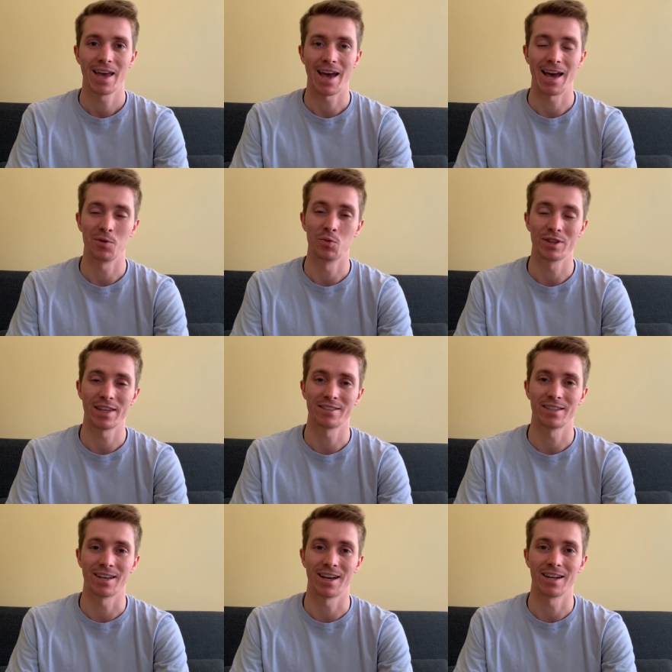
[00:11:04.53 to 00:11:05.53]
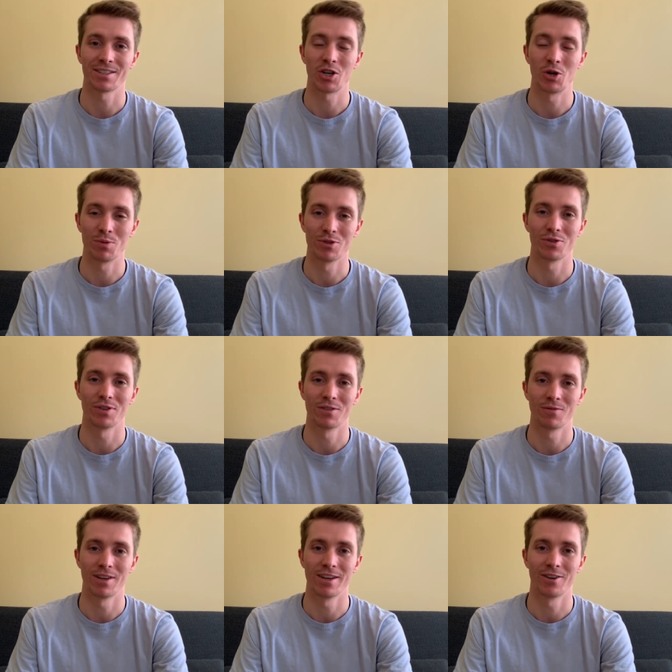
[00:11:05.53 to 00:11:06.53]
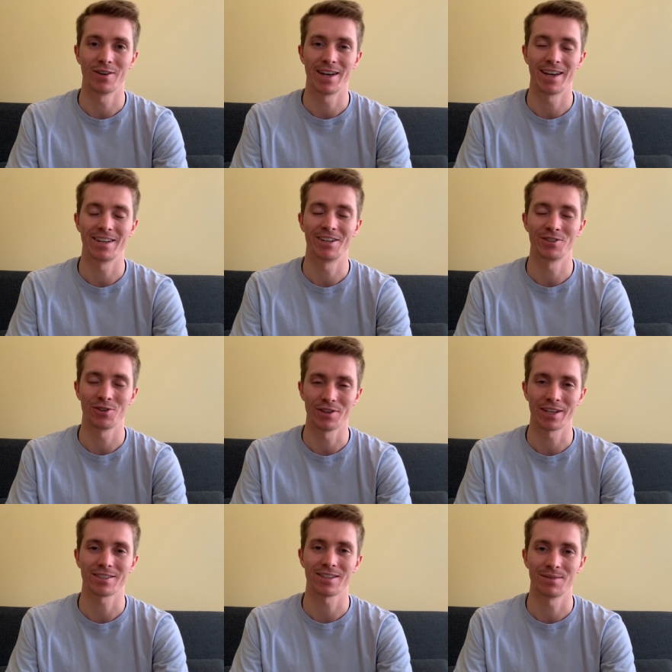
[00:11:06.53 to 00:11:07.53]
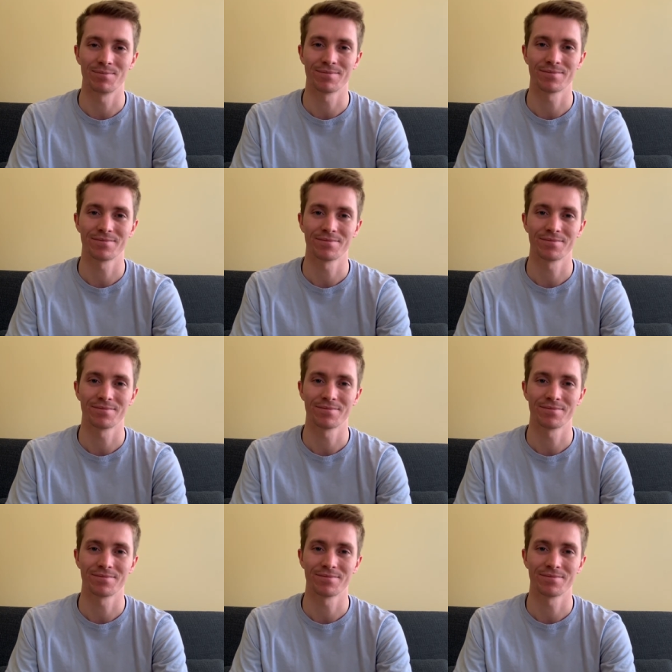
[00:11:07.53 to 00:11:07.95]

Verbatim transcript: And with that said, guys, I hope you enjoyed this video, and until next time.